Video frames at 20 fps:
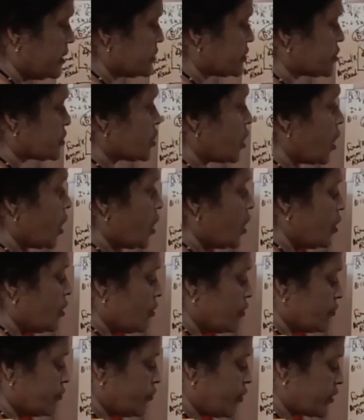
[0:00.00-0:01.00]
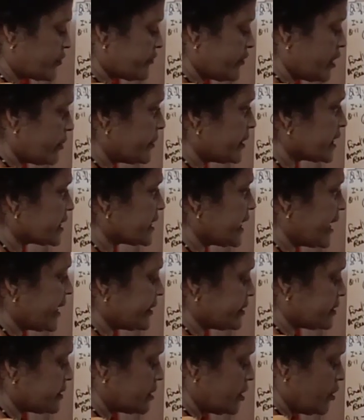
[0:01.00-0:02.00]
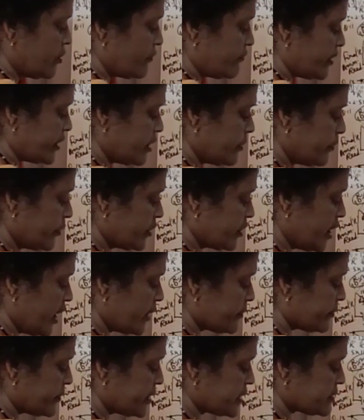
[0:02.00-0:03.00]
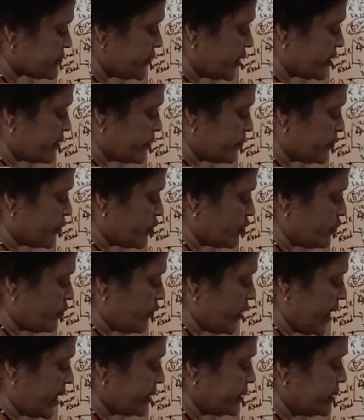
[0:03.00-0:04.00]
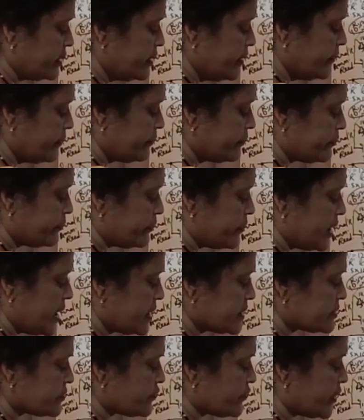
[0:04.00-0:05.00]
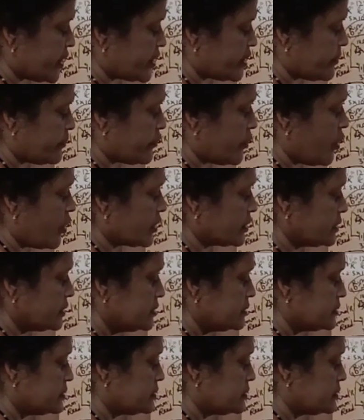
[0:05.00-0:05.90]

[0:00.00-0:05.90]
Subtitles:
So what will be then? 1 upon RP is 1 upon 1 plus 1 upon